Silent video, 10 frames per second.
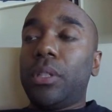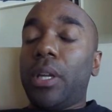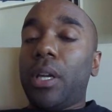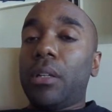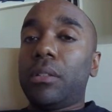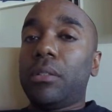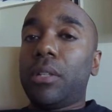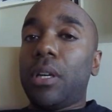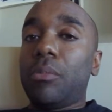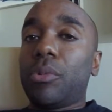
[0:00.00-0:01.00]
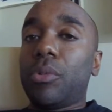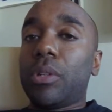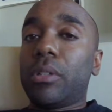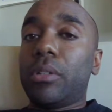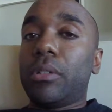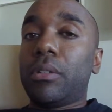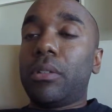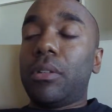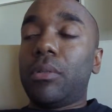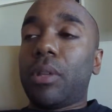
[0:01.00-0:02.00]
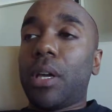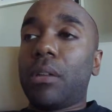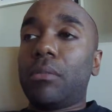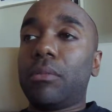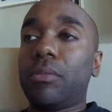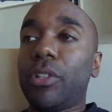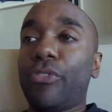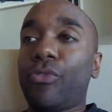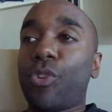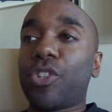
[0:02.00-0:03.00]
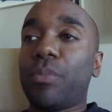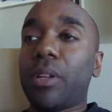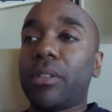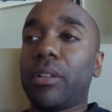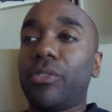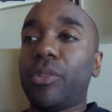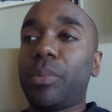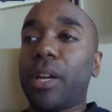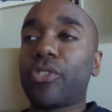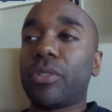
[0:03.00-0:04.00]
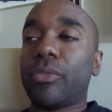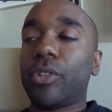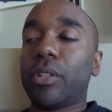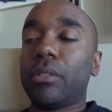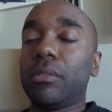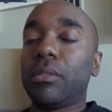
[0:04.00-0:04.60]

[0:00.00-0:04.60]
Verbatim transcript: yeah, I'm going to do that, really force myself to be extroverted.